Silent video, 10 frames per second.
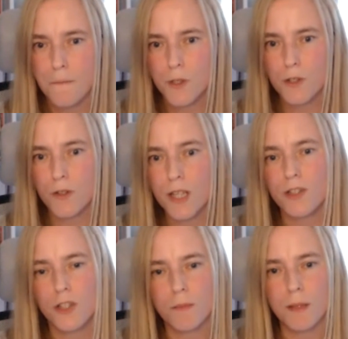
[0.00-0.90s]
then you
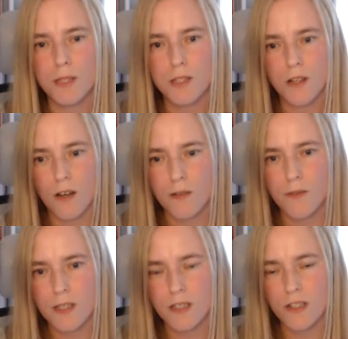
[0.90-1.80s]
can maybe start
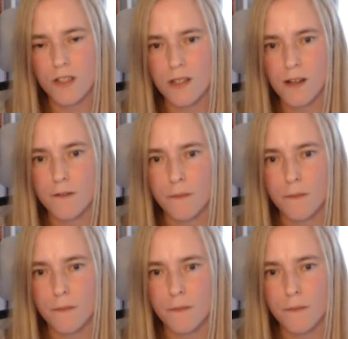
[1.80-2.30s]
investing yourself.